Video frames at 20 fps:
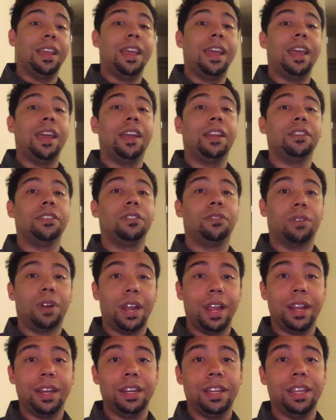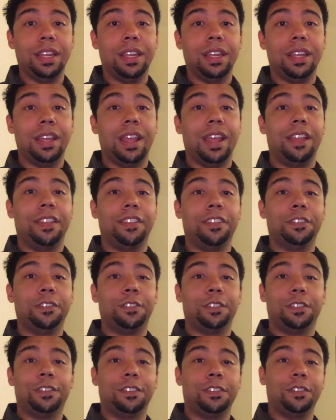and grindy and
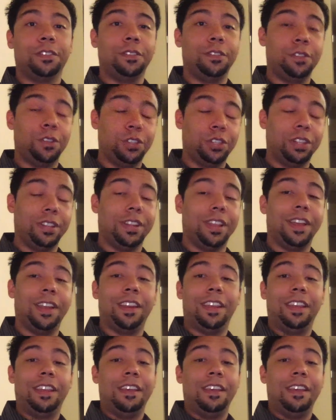there's a solution that